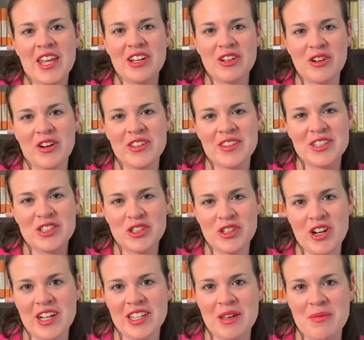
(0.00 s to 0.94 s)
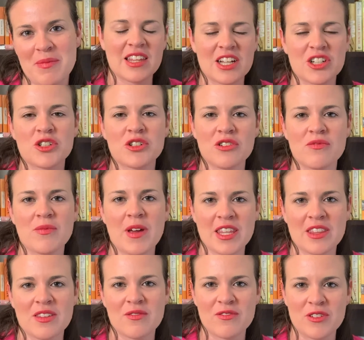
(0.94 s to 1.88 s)
though they got the drug that should have made
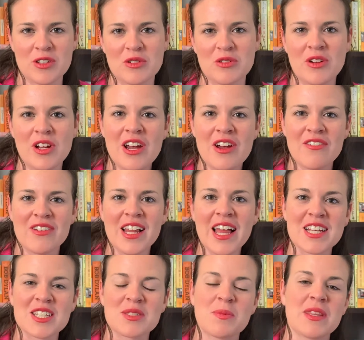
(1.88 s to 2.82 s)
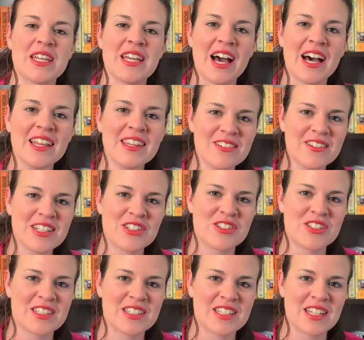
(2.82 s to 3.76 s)
them feel relaxed. But the other
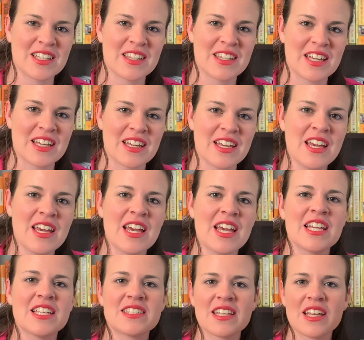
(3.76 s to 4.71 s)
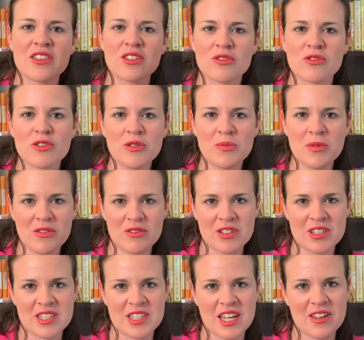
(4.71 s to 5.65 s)
interesting thing is that the group that
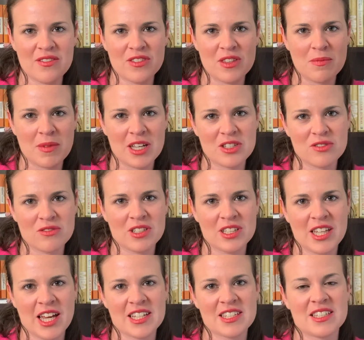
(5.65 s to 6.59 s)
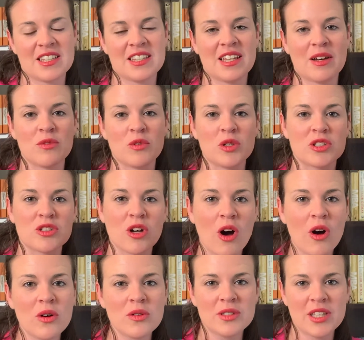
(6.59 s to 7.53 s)
received the muscle relaxant that were
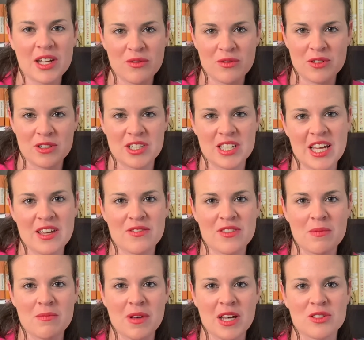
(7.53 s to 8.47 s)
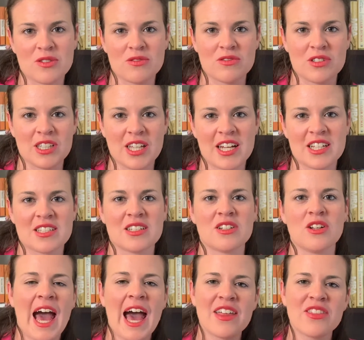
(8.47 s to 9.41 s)
told they received the muscle relaxant
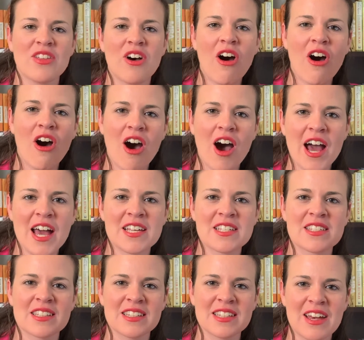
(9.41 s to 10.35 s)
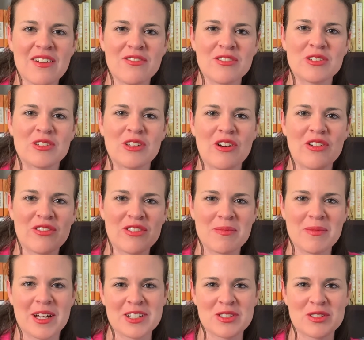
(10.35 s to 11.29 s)
had the highest level
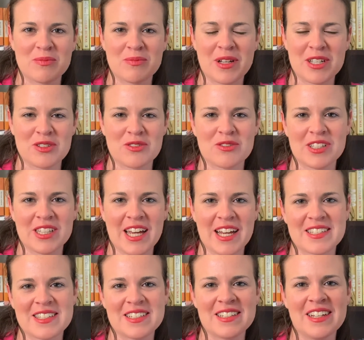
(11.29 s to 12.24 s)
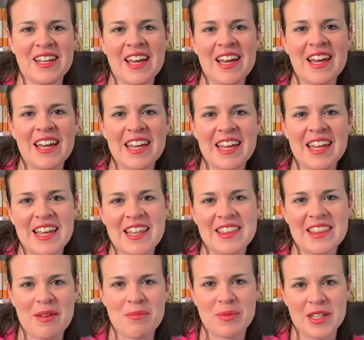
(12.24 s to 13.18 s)
of the muscle relaxant
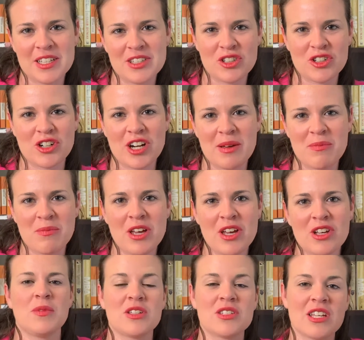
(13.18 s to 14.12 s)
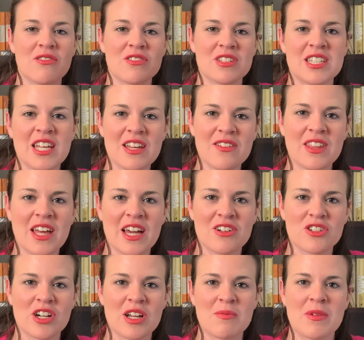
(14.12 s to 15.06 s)
in their bloodstream because they received that
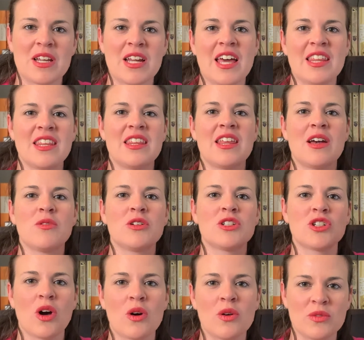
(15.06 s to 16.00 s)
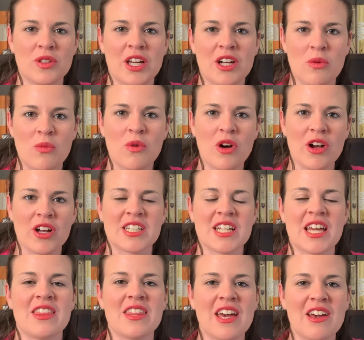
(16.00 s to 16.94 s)
treatment and then they were told that it worked
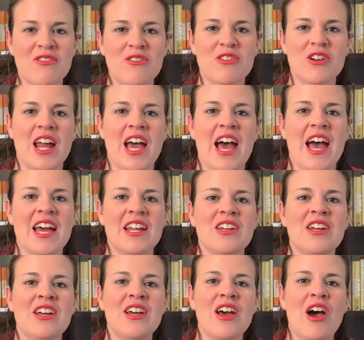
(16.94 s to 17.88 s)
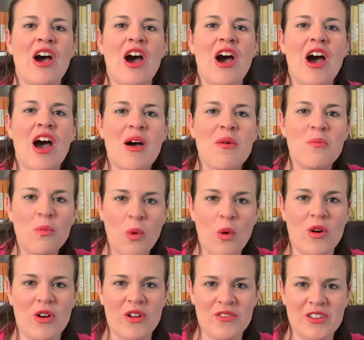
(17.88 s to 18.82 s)
and therefore it had
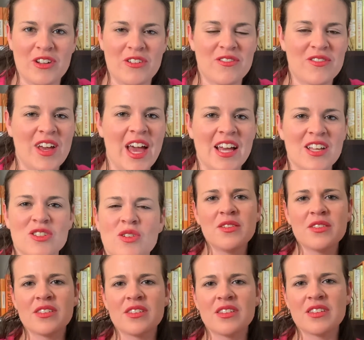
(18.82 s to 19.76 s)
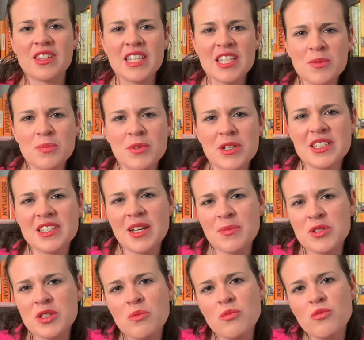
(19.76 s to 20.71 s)
more of an effect. Now, this brings
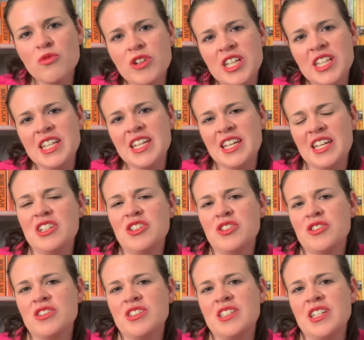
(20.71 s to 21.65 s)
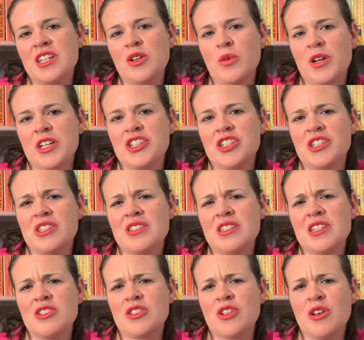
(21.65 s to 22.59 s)
up some really interesting
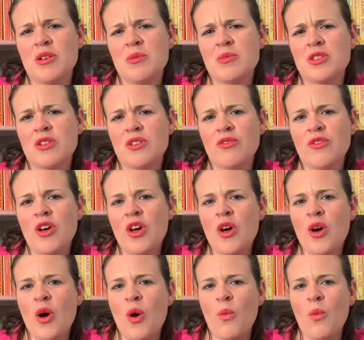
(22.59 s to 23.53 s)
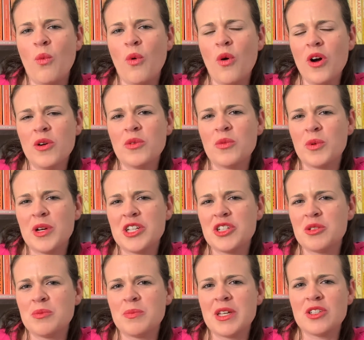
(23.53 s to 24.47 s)
questions in terms of what we
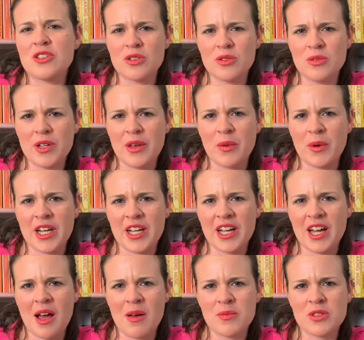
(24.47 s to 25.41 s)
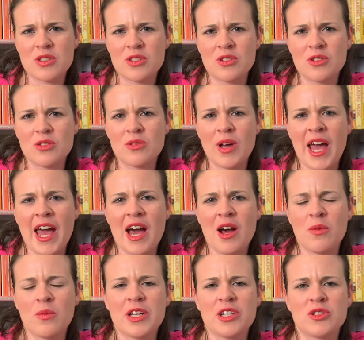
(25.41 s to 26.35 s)
should be doing when it comes to
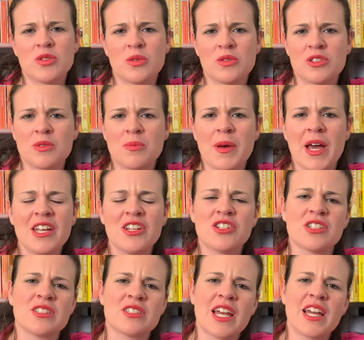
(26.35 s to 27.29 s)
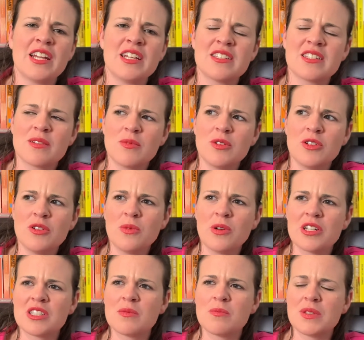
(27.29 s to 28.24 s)
how we talk to patients. And as someone who
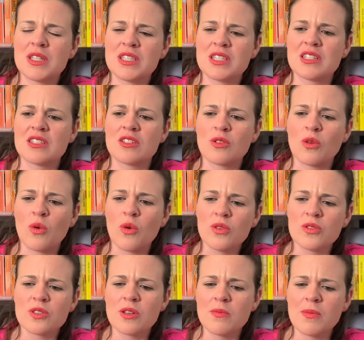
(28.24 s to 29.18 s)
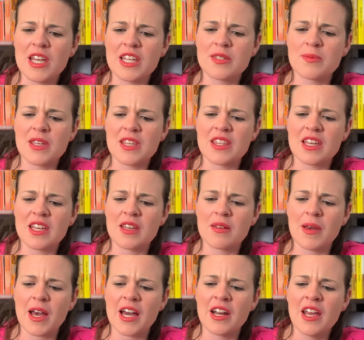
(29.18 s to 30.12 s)
works in business, it also makes me think
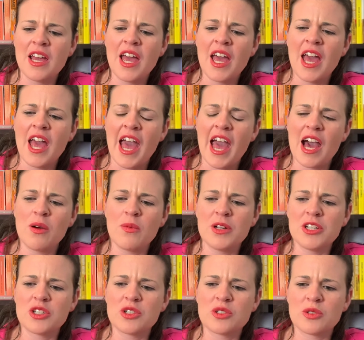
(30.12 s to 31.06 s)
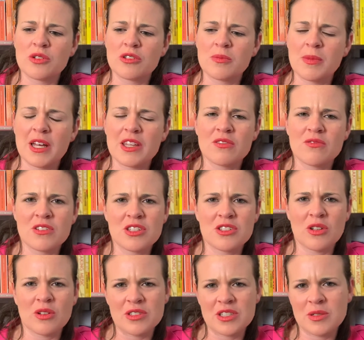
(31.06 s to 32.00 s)
about how we should talk about the
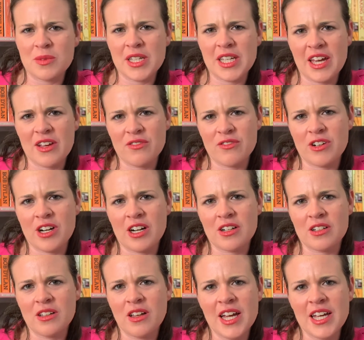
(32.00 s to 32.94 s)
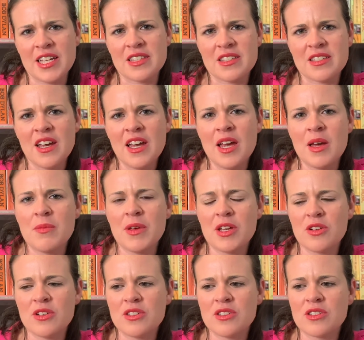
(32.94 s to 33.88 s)
results that we get for our clients
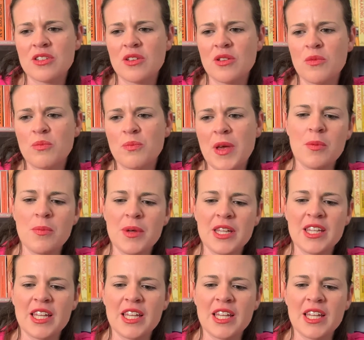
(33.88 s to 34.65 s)
because people